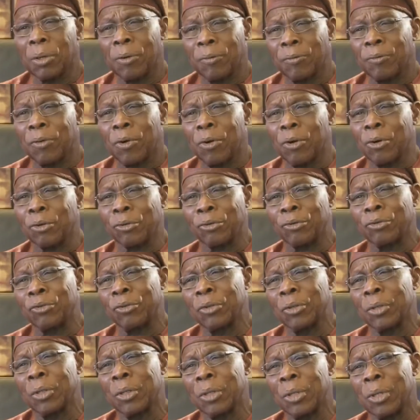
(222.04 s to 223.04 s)
of course,
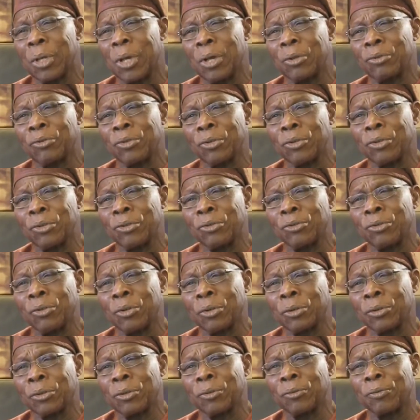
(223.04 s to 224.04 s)
as a
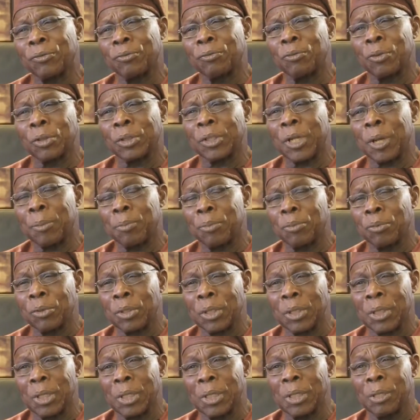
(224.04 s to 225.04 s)
result of what happened
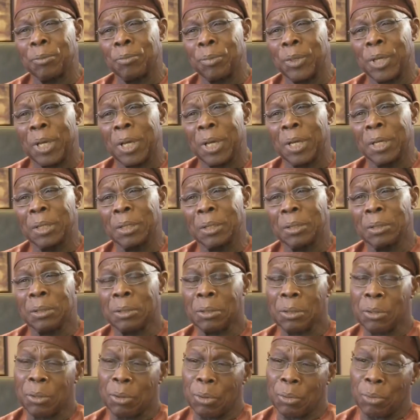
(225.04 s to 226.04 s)
in Libya,
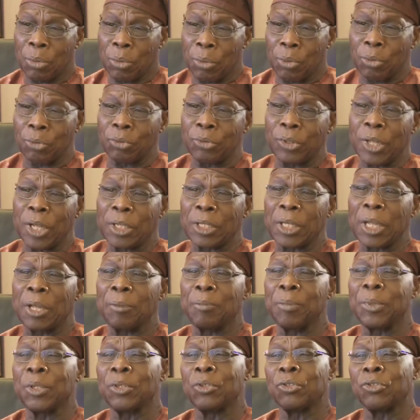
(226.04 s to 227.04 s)
those that
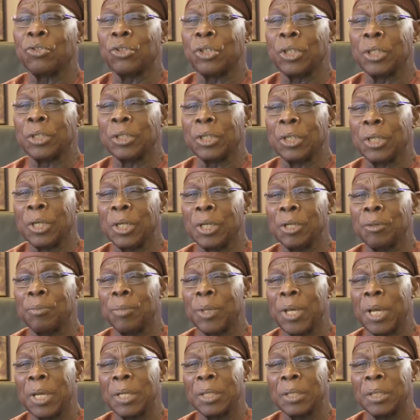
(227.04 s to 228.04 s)
have been trained in
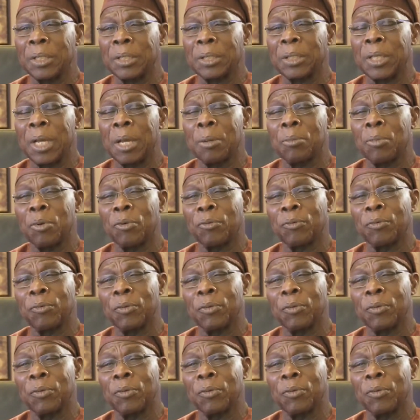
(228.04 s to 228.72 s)
Libya in the time of